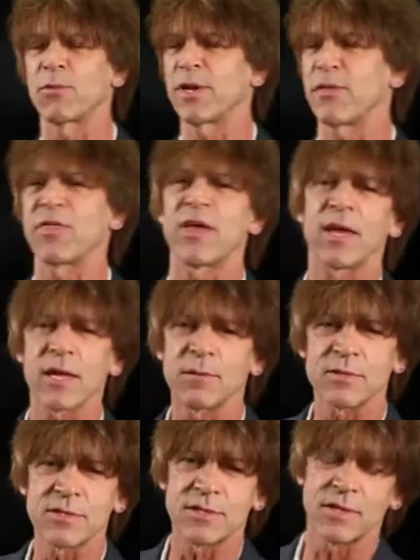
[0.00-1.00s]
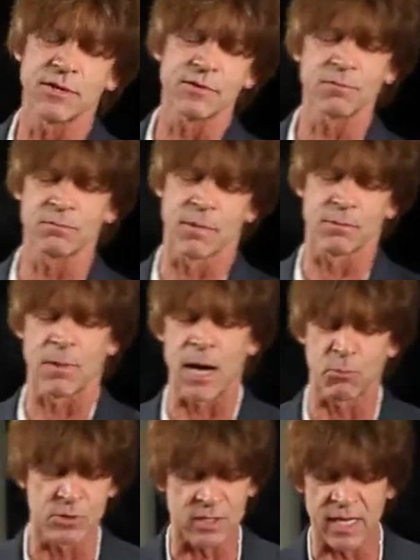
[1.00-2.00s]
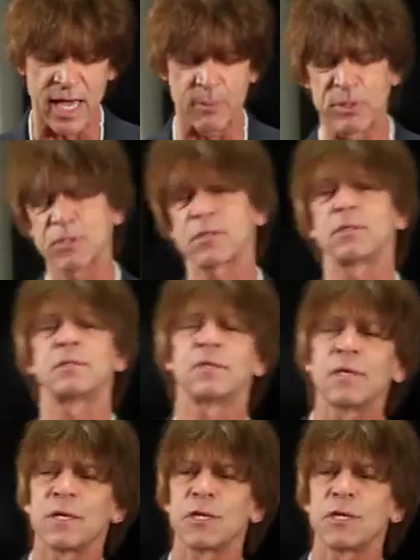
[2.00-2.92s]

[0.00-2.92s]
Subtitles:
What do you think?" And was, you know, mom was a chemist and